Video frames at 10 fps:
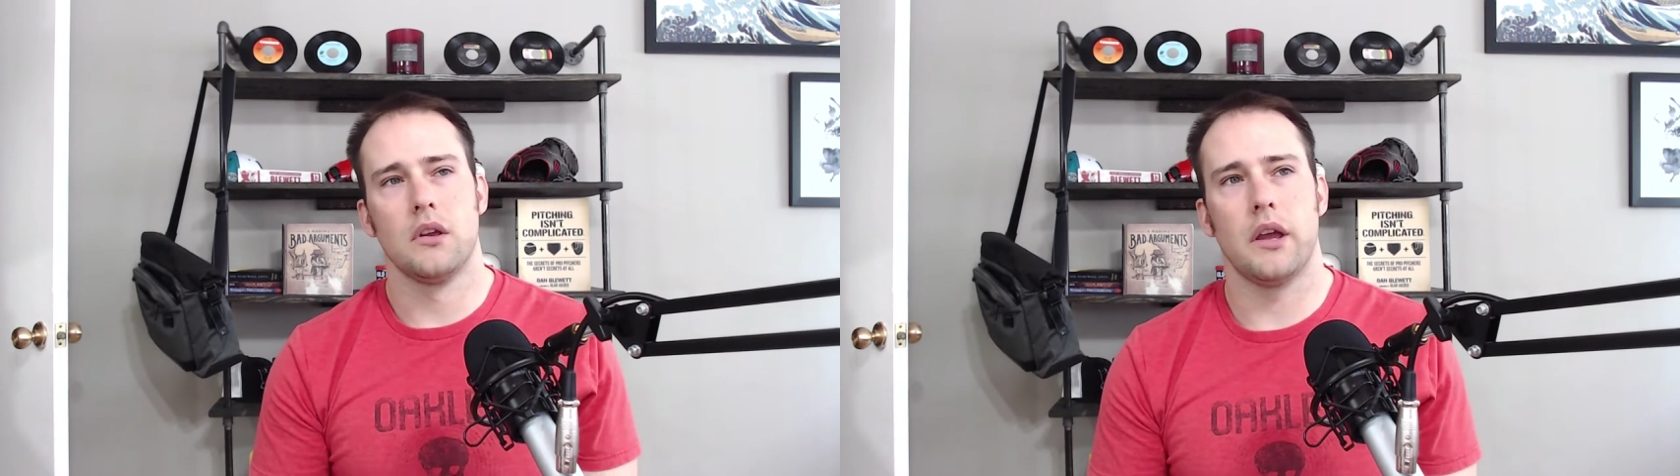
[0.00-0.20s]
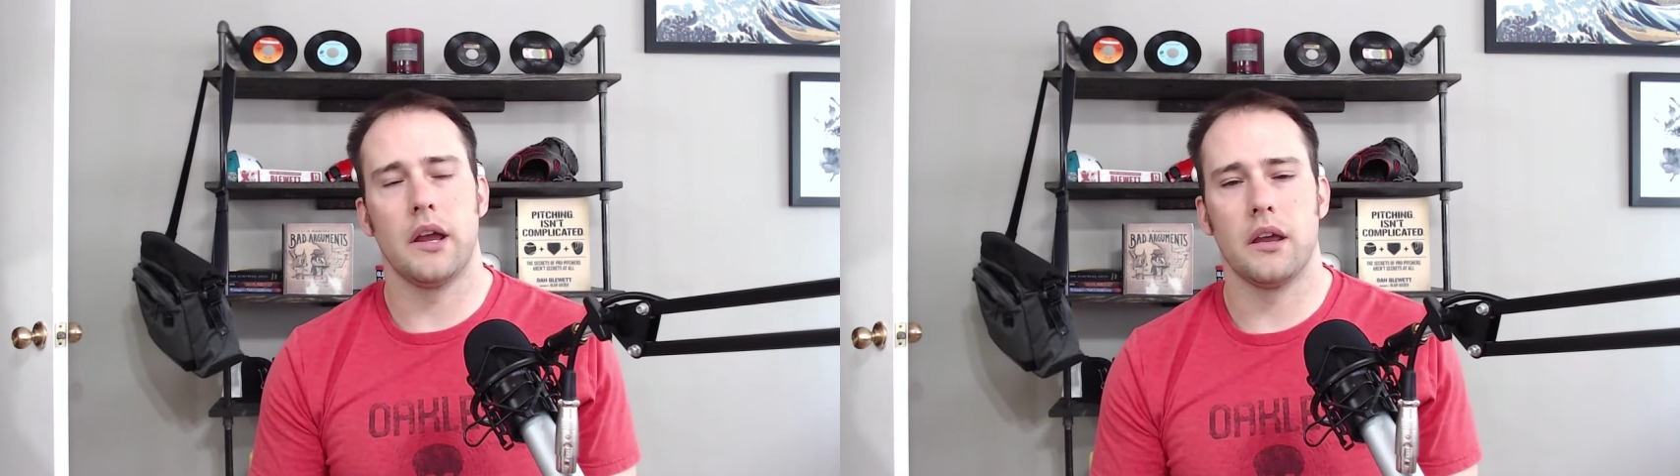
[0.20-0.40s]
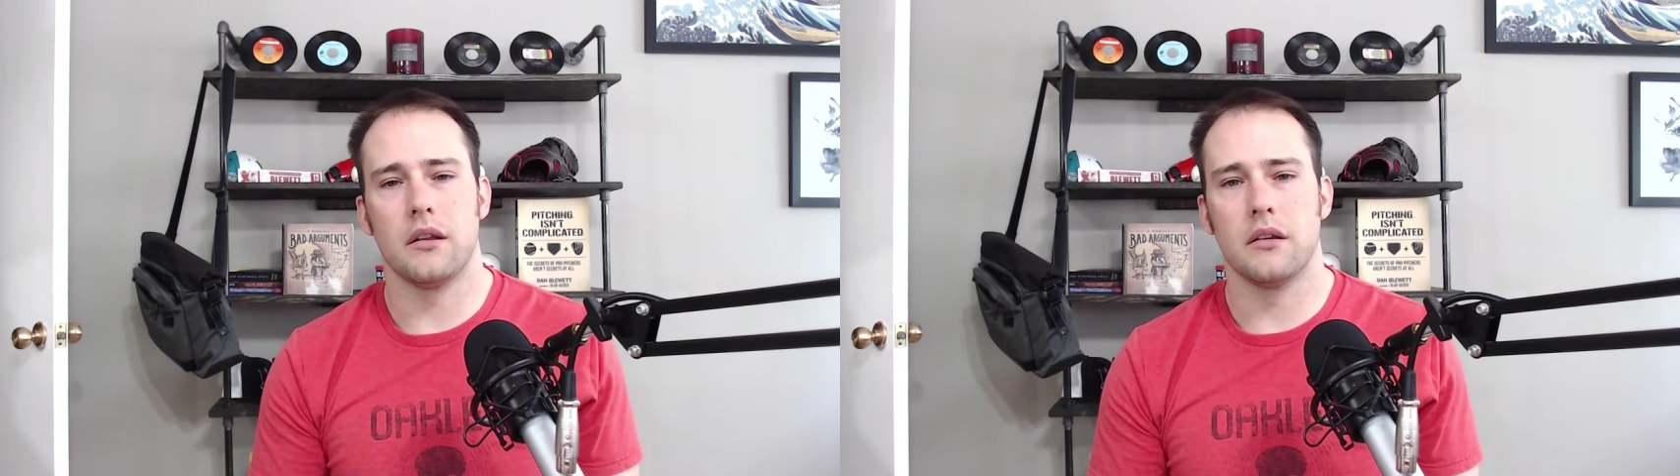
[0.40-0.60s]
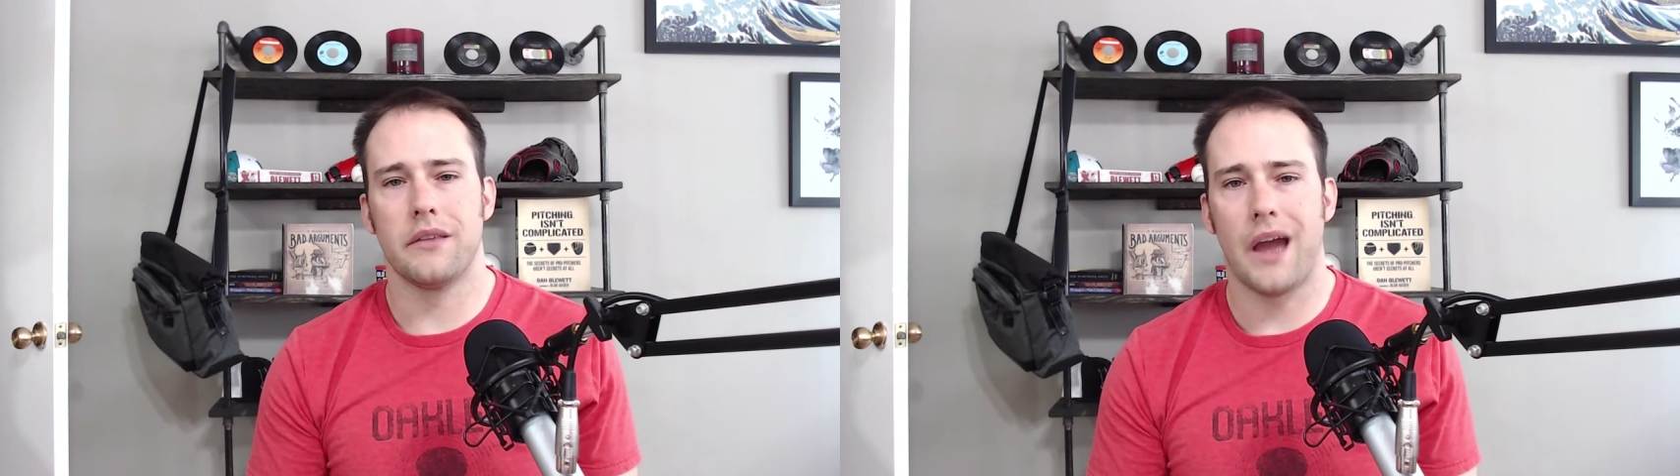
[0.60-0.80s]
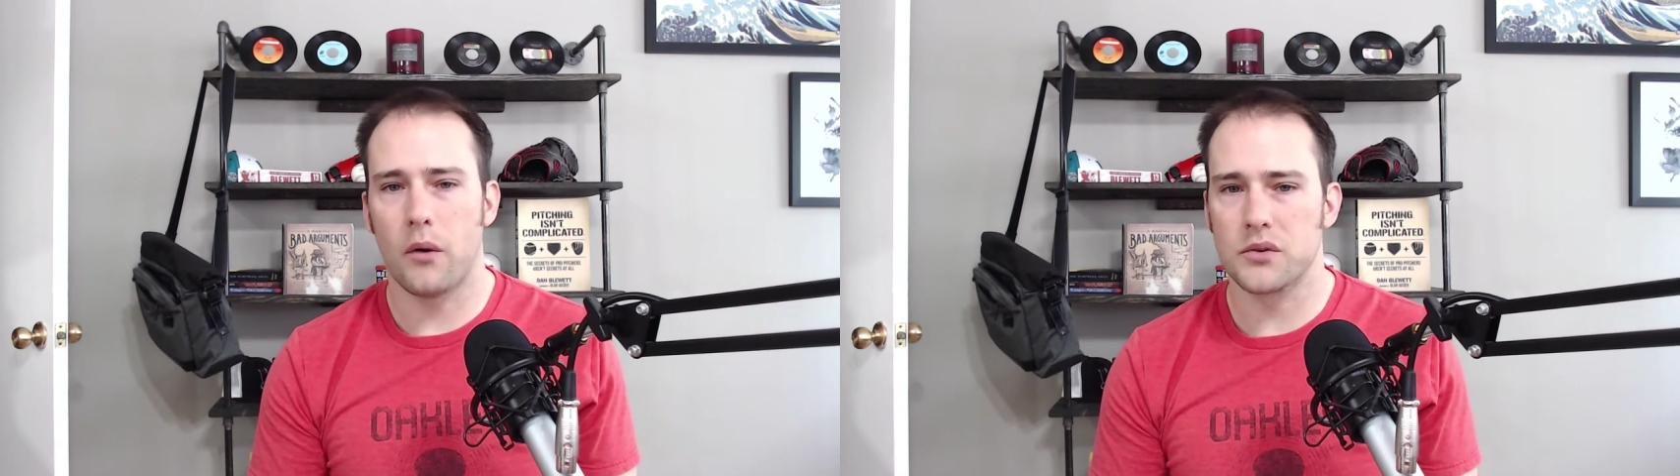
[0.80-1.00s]
And
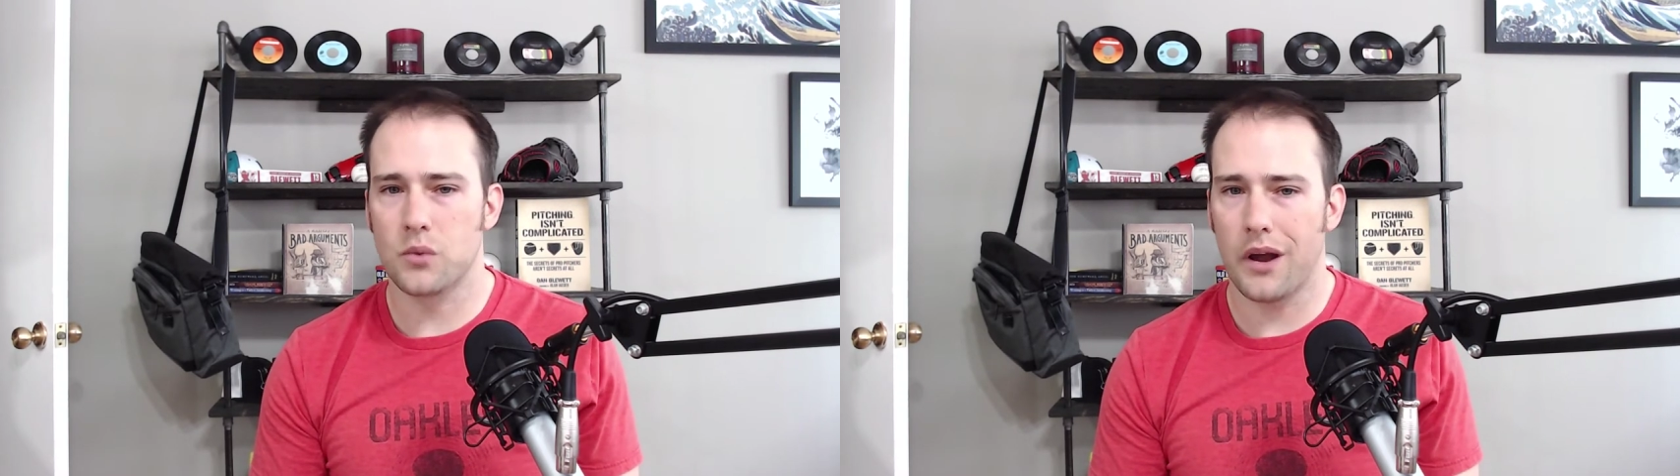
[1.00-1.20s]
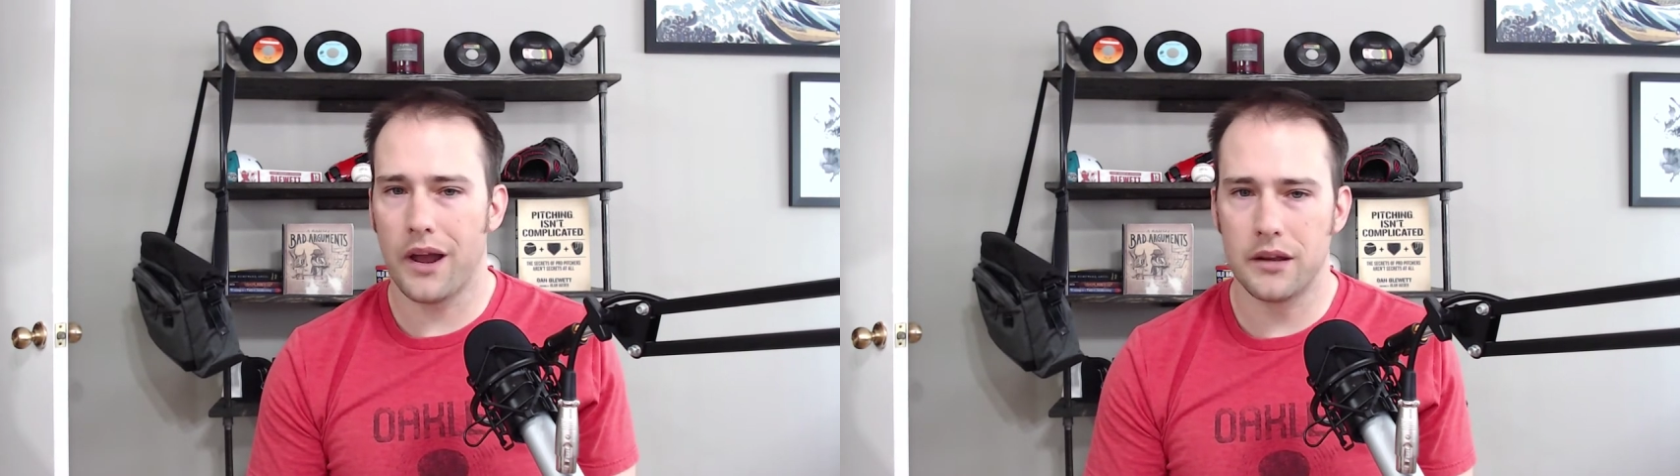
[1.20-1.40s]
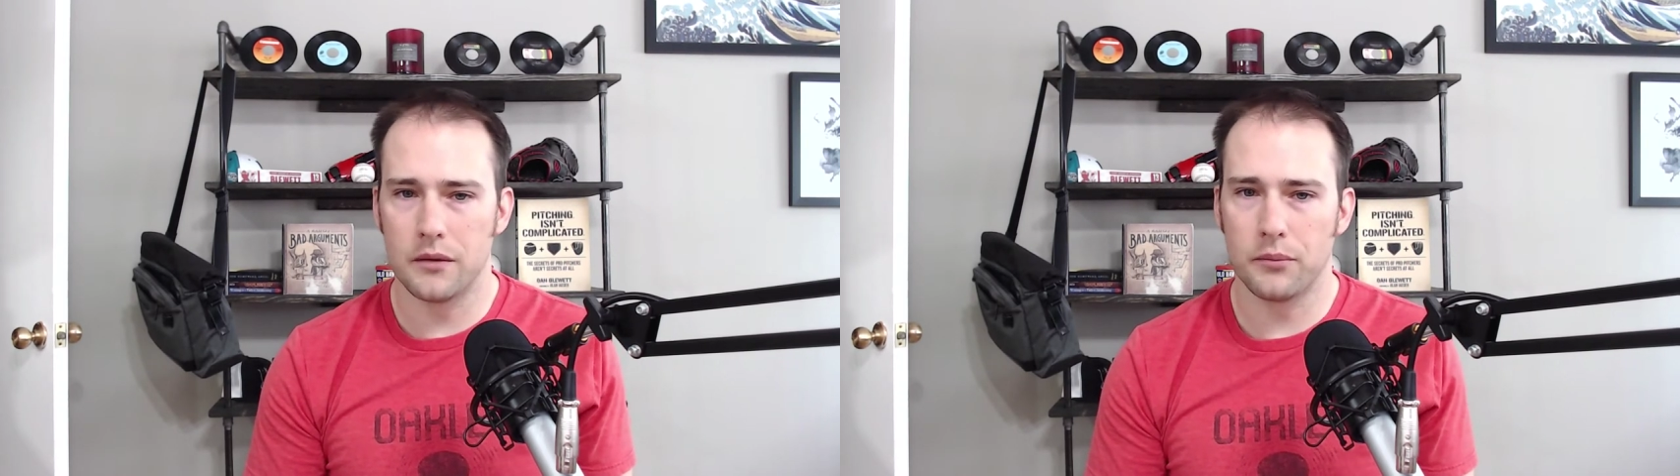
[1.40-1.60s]
that was why I didn't